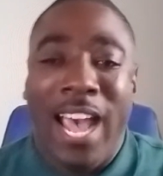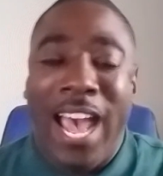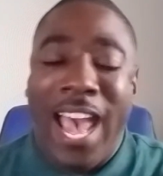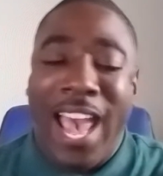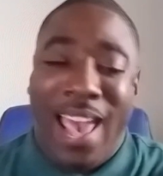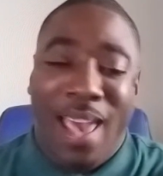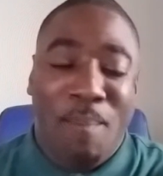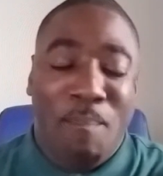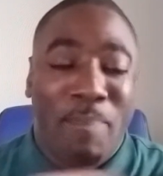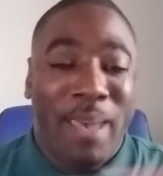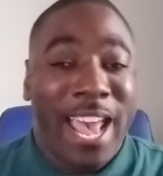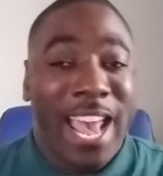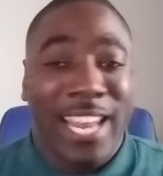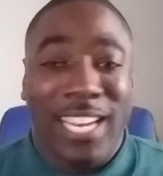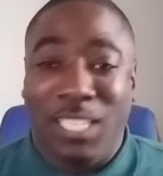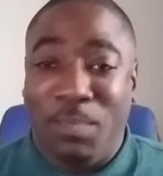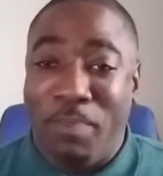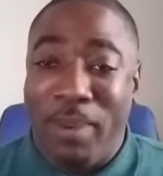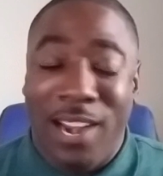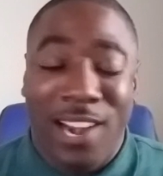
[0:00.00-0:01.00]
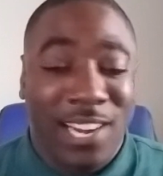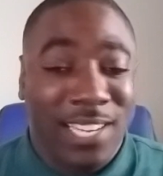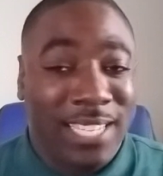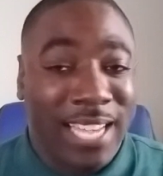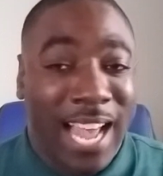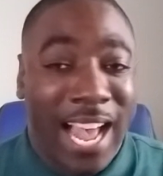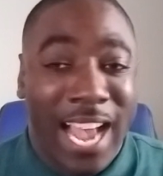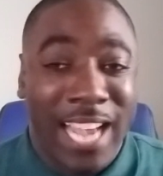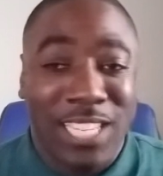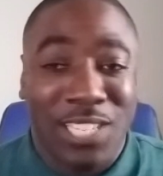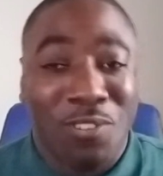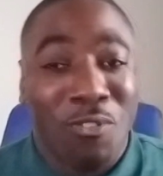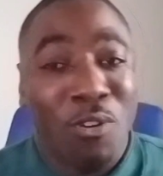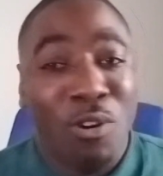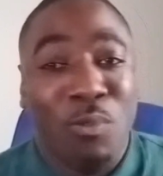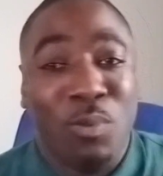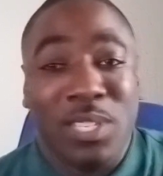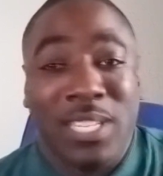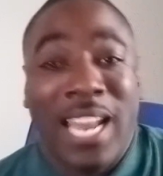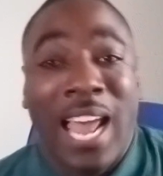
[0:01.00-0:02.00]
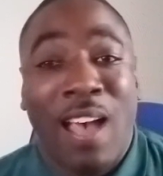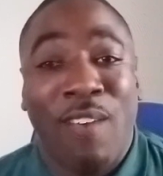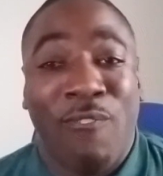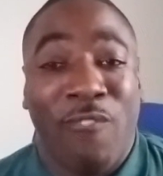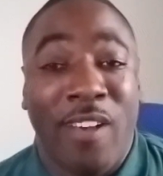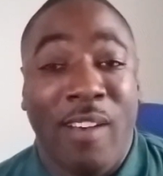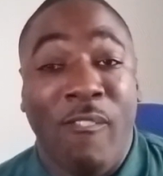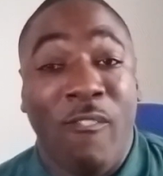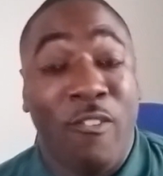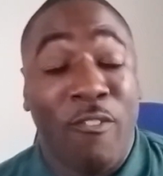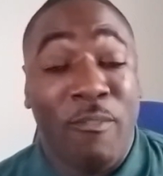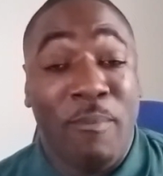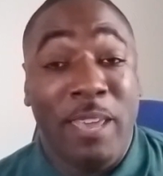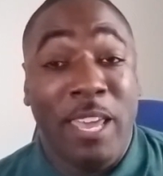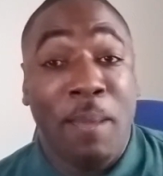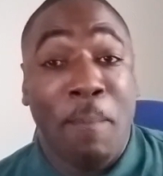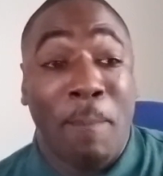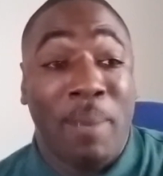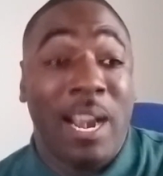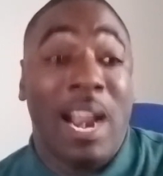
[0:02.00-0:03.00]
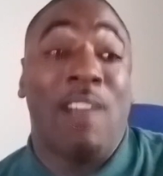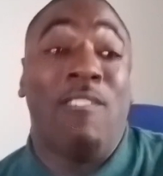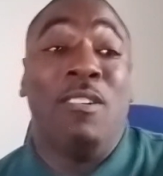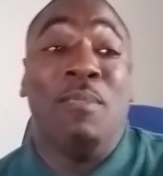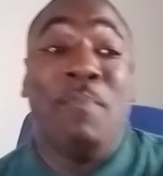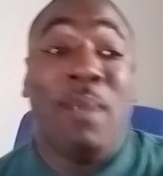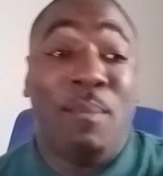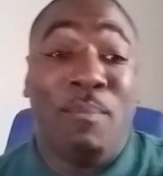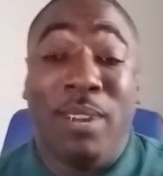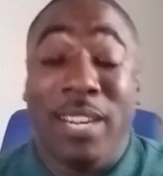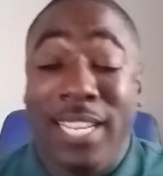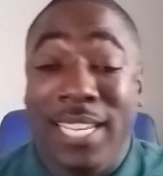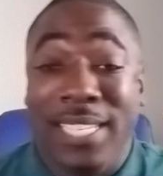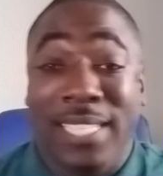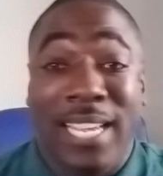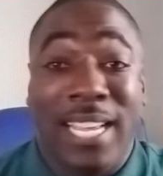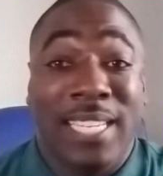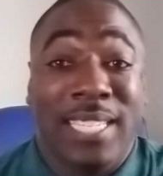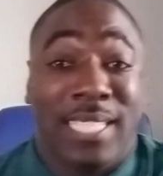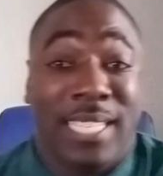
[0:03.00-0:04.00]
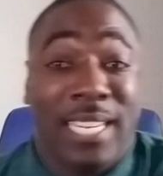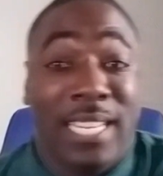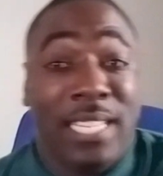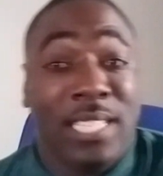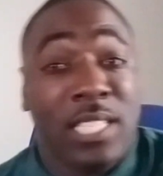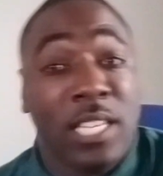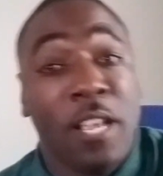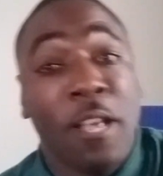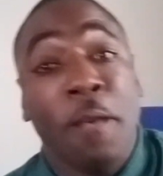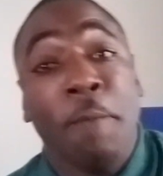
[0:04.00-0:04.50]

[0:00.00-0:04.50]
I had bad experience in high school. It was not fun for me, but I remember these incidents.